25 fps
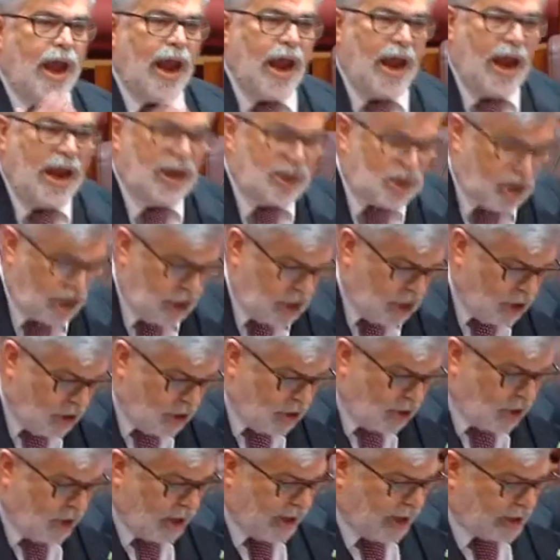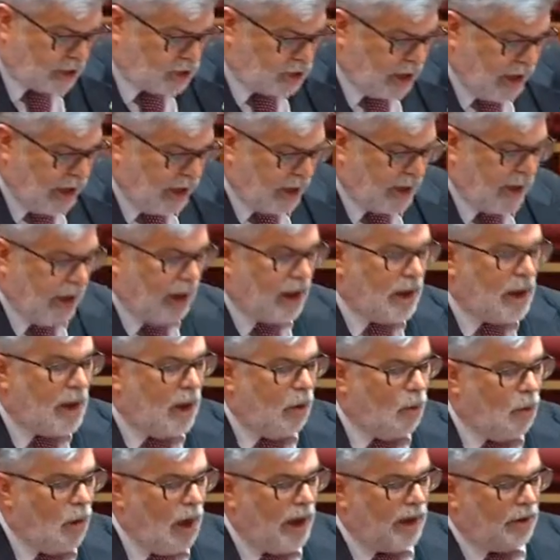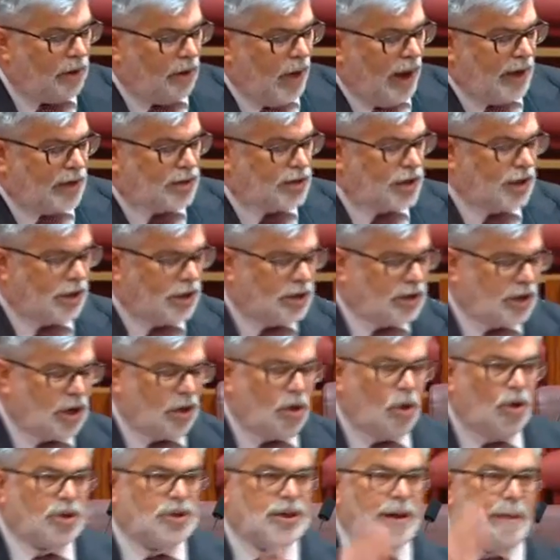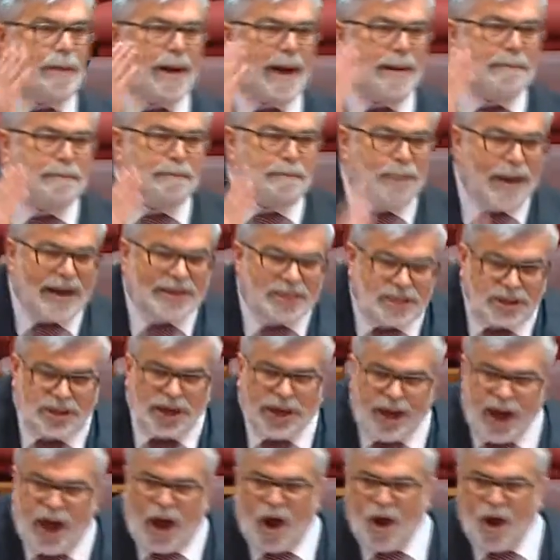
anti-union agenda. One Nation is, of course, about busting